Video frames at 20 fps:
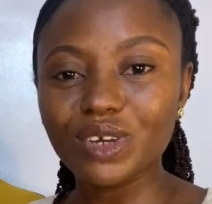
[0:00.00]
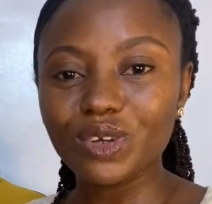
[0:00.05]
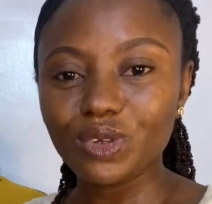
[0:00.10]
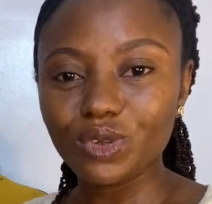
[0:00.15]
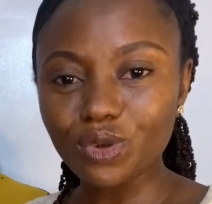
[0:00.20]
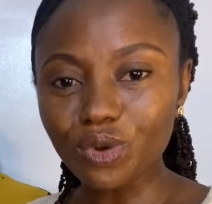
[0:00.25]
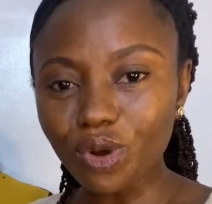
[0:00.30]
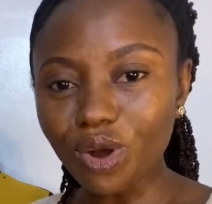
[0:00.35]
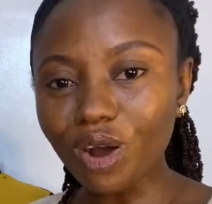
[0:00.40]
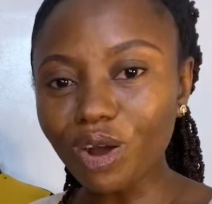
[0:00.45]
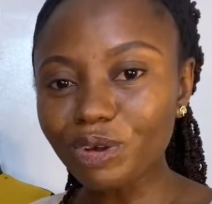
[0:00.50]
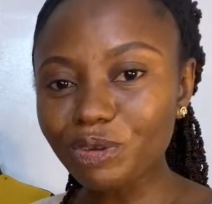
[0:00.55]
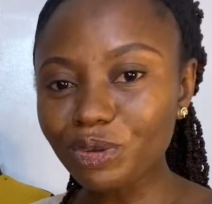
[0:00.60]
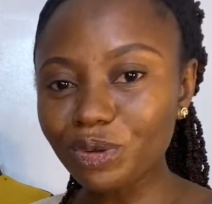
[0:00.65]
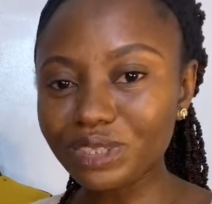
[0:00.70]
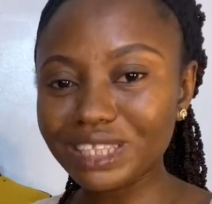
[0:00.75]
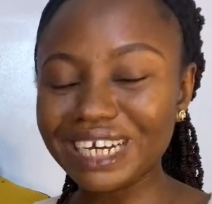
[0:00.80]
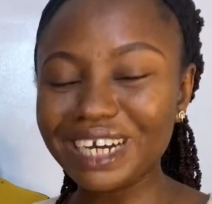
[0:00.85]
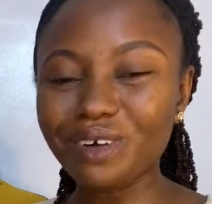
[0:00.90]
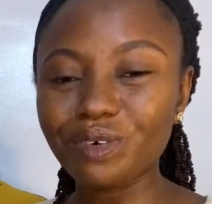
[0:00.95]
You all
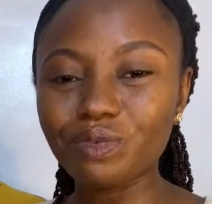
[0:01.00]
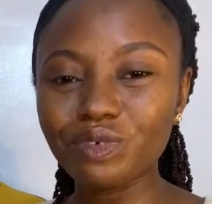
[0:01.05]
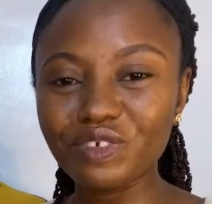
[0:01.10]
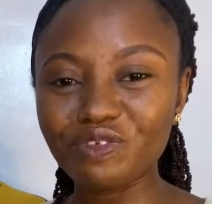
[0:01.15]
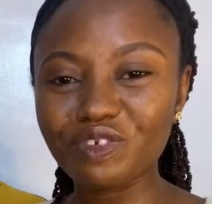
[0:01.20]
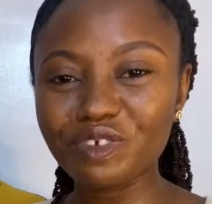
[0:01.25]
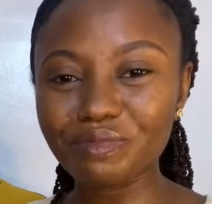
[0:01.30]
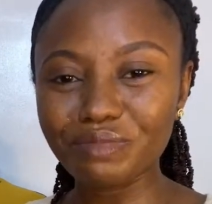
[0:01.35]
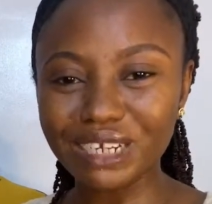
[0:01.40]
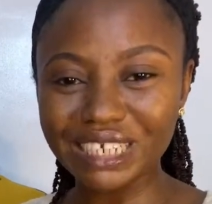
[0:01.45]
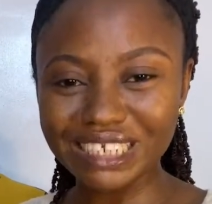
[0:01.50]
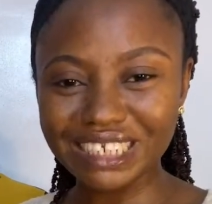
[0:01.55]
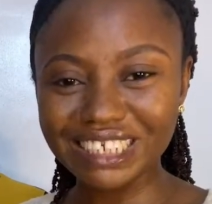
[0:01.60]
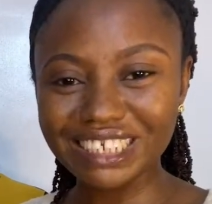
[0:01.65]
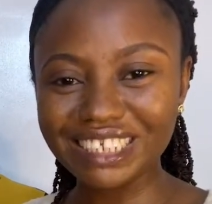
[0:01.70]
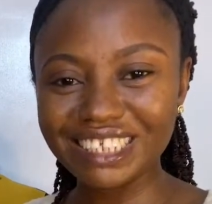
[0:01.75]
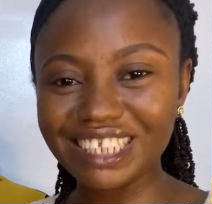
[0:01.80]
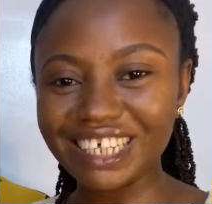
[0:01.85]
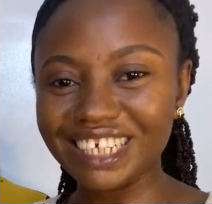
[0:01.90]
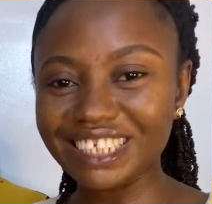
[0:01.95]
know that weaving
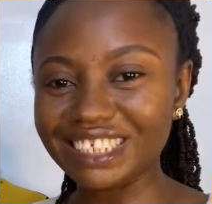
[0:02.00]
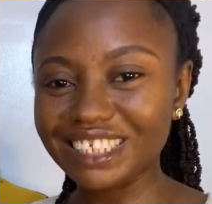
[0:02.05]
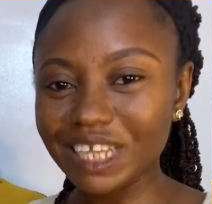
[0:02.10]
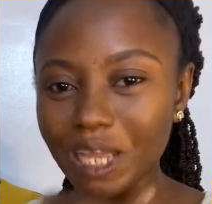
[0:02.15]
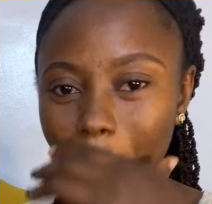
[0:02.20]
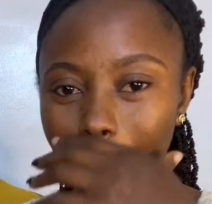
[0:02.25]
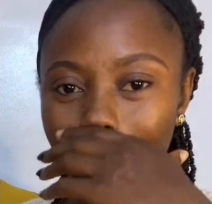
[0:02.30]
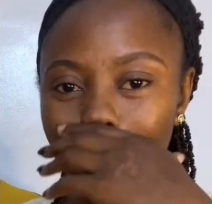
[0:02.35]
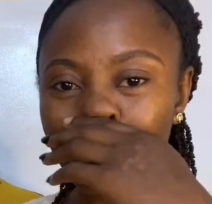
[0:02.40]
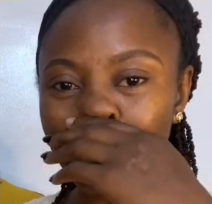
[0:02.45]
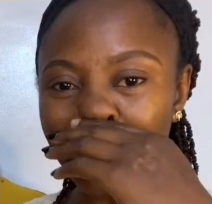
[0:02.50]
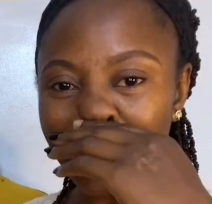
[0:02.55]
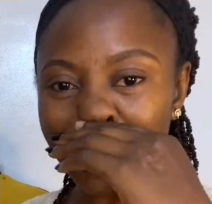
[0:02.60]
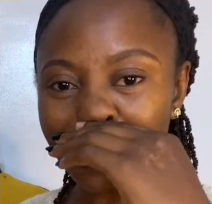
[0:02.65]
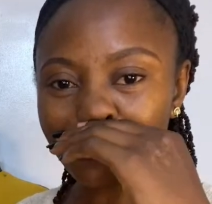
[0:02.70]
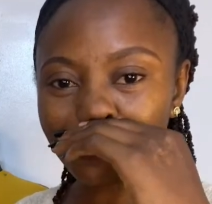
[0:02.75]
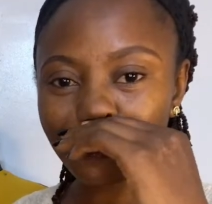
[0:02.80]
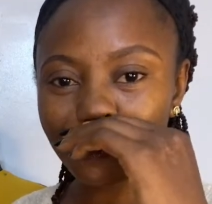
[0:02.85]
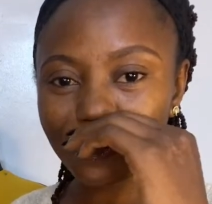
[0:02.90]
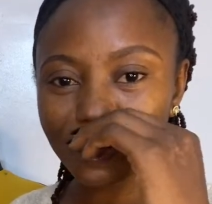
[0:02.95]
machine that you
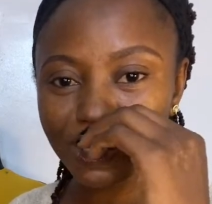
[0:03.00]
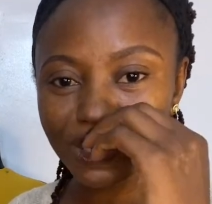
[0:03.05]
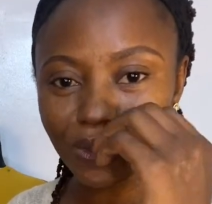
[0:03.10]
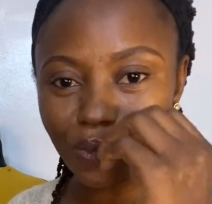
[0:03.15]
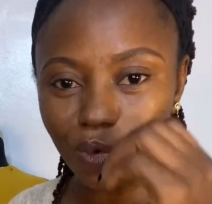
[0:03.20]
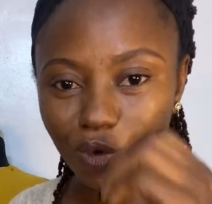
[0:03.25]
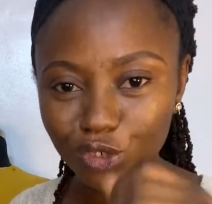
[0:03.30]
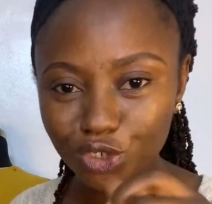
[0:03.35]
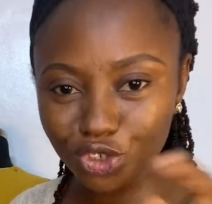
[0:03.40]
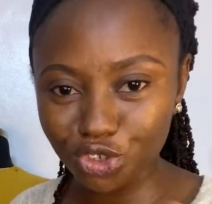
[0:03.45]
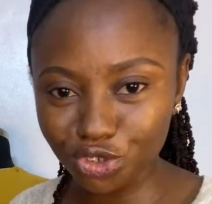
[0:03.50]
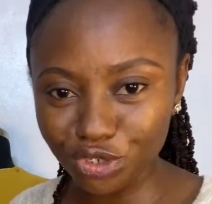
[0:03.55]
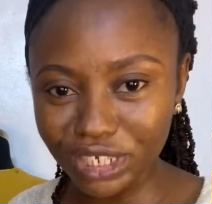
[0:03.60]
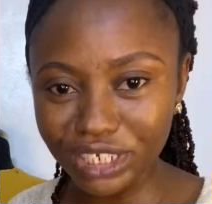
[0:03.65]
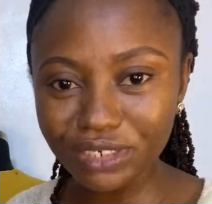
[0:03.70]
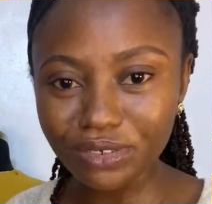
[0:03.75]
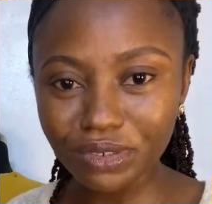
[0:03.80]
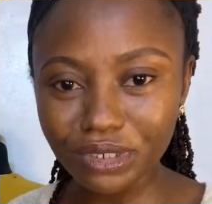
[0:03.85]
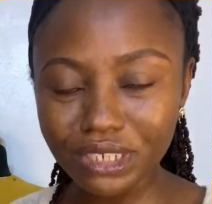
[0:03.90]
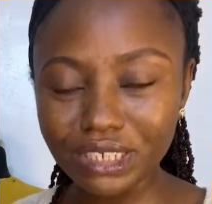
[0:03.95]
have only one
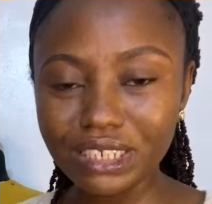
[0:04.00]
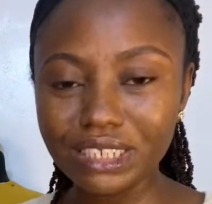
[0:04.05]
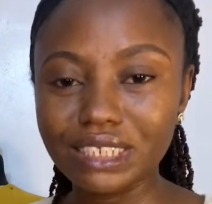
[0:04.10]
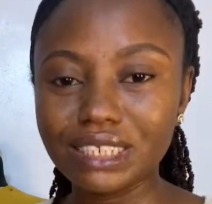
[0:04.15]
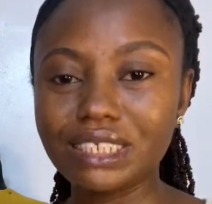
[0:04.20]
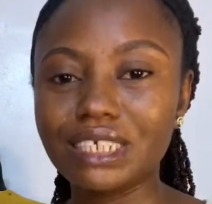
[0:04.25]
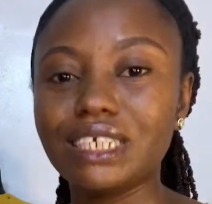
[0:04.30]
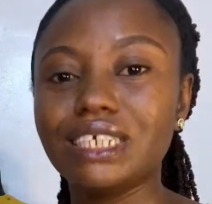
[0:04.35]
thread on it,